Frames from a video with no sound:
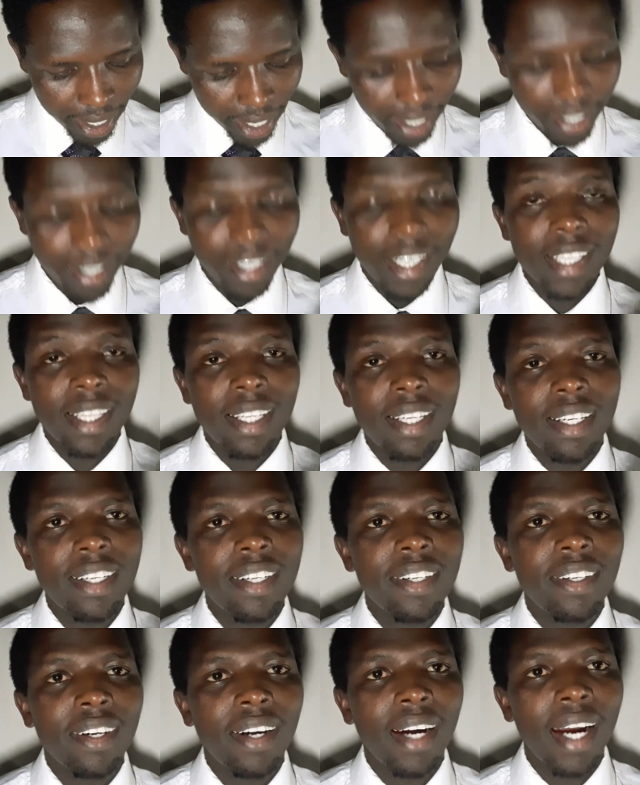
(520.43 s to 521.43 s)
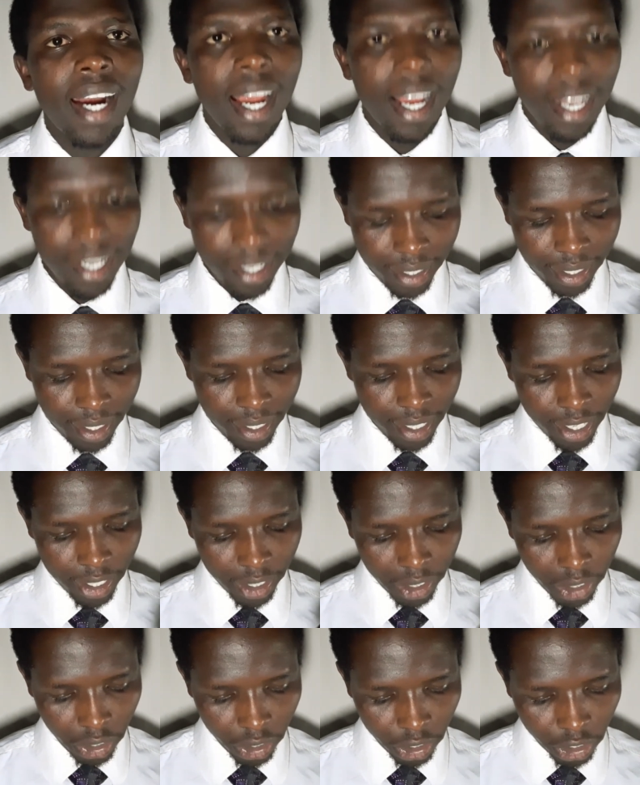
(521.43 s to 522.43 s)
created in Christ
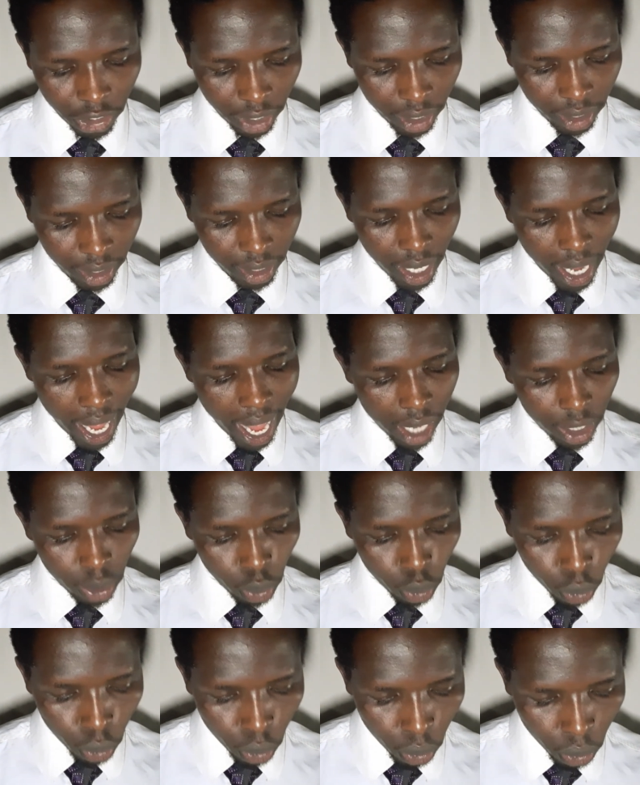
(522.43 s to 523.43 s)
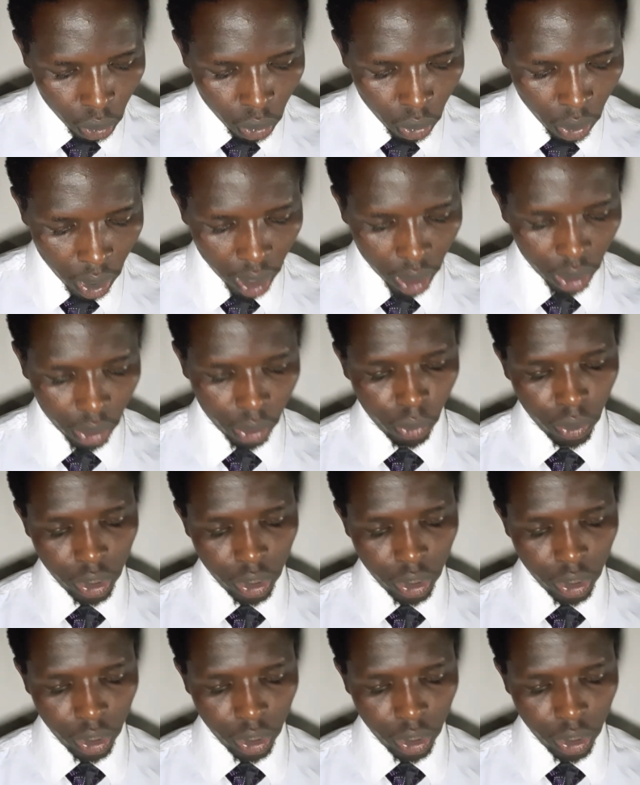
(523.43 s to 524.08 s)
Jesus unto good work,